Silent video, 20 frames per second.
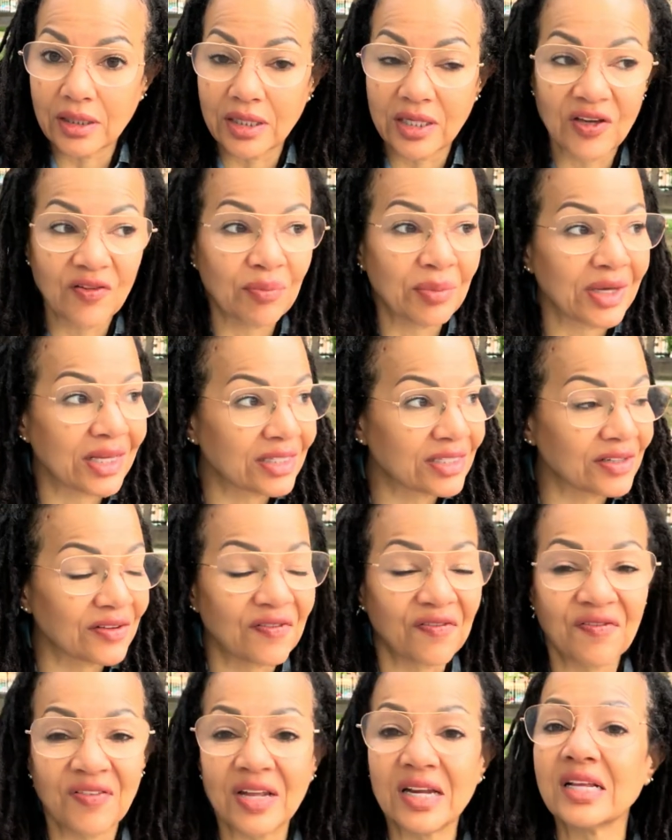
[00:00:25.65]
Give me a
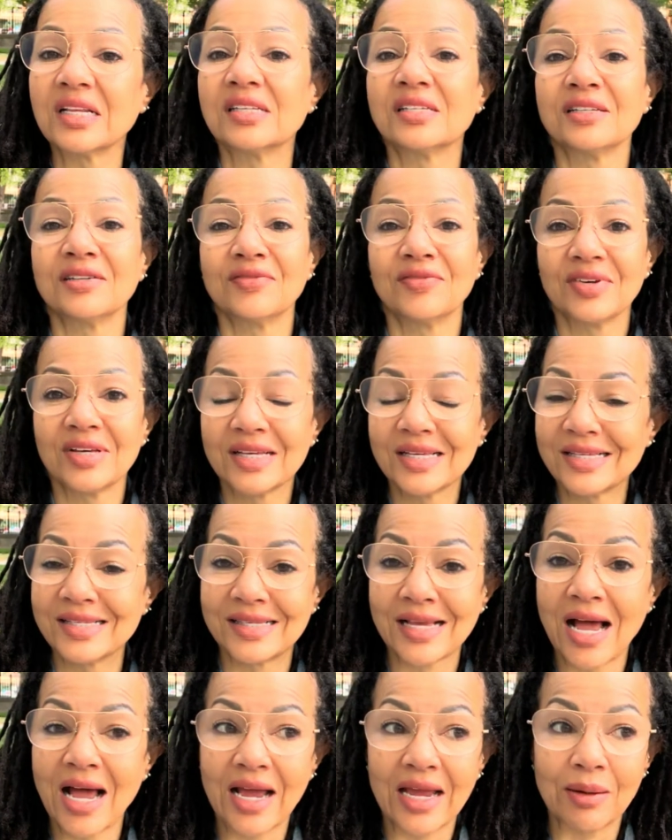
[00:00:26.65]
definitive
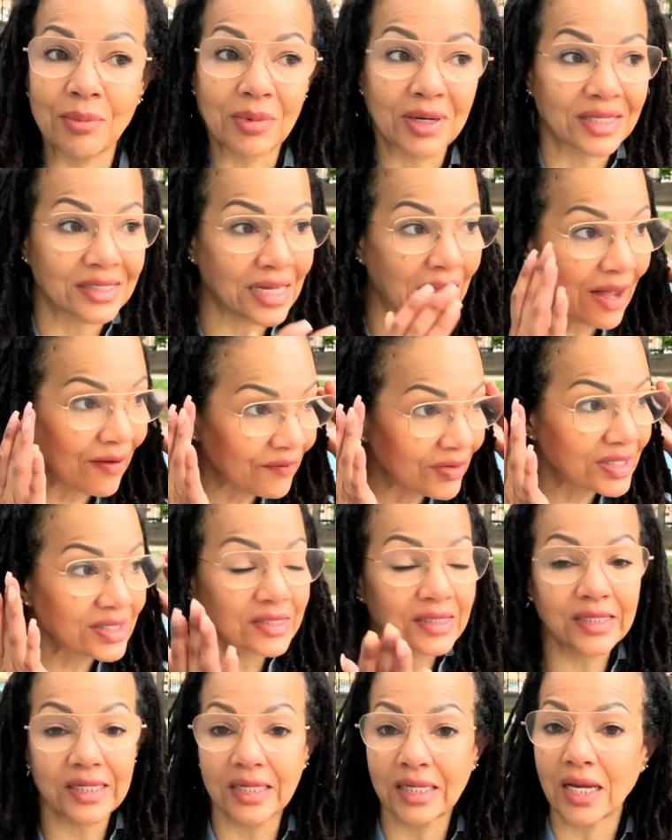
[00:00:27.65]
sign, because
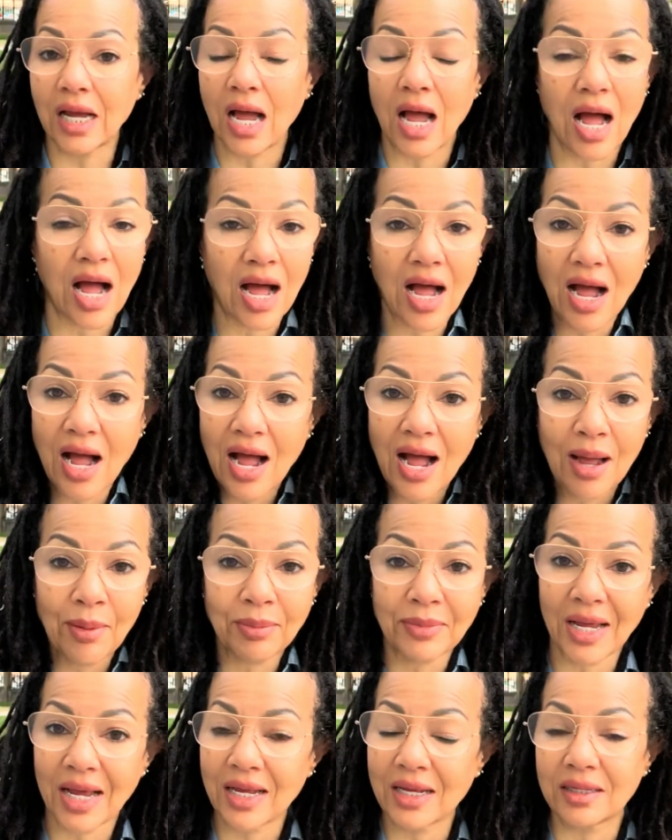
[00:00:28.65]
obviously
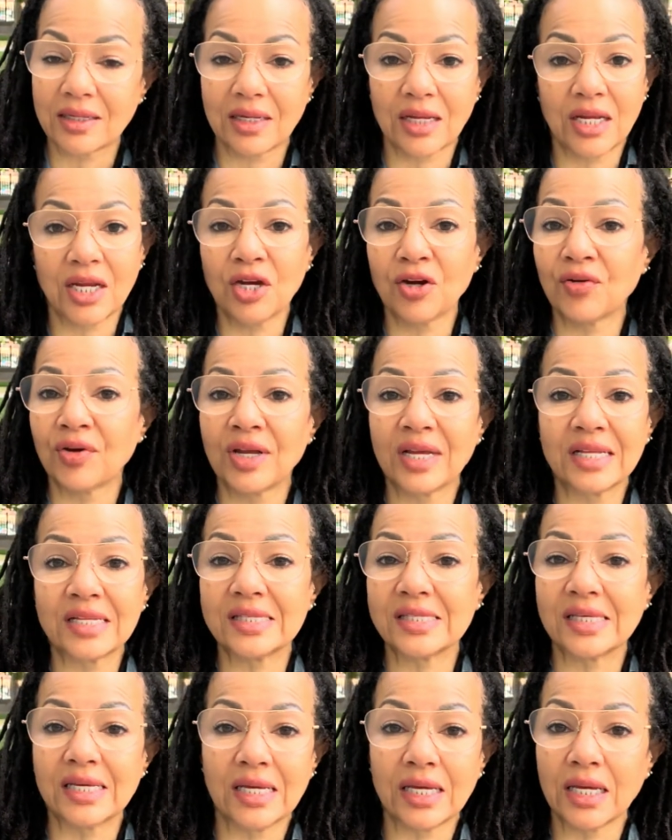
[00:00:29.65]
I'm not hearing and
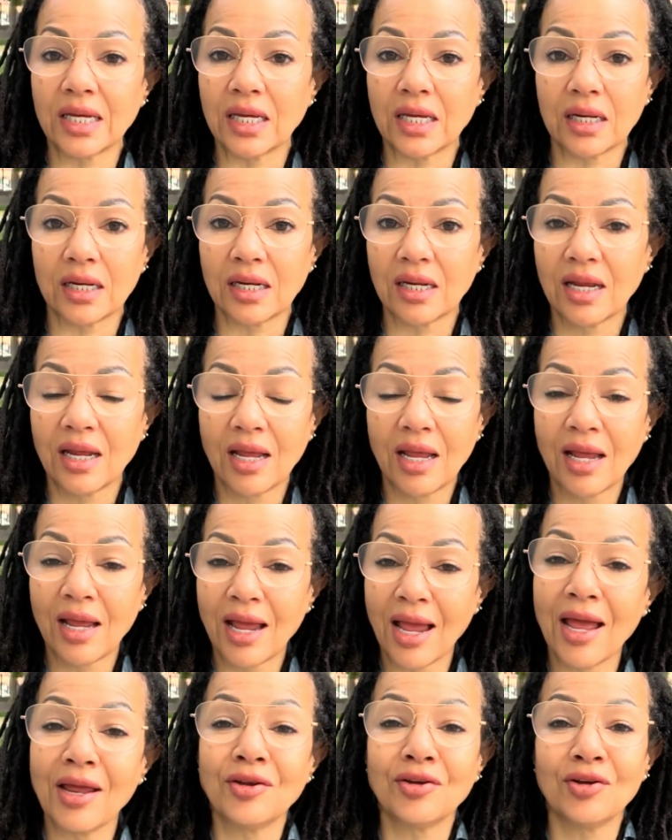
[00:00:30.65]
seeing it.
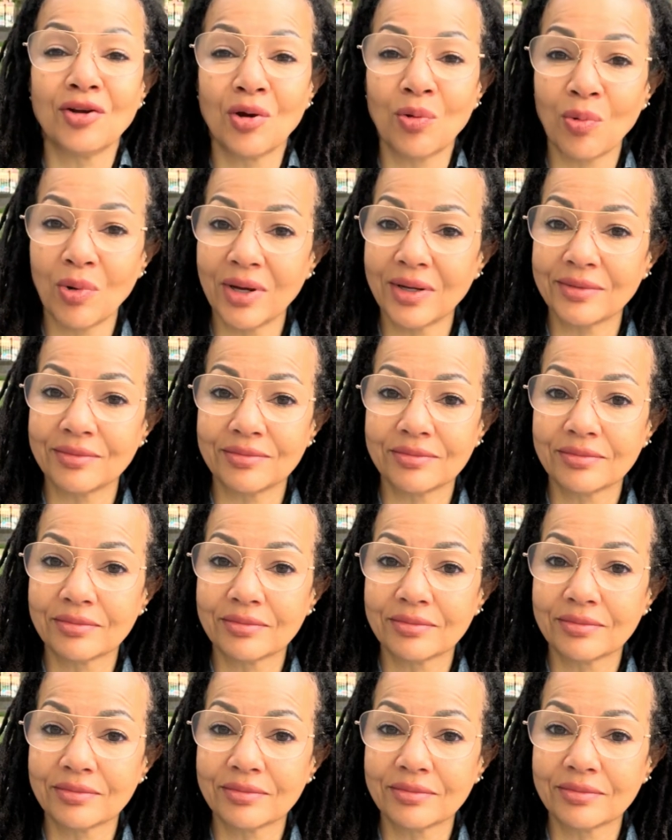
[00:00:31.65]
And you know what?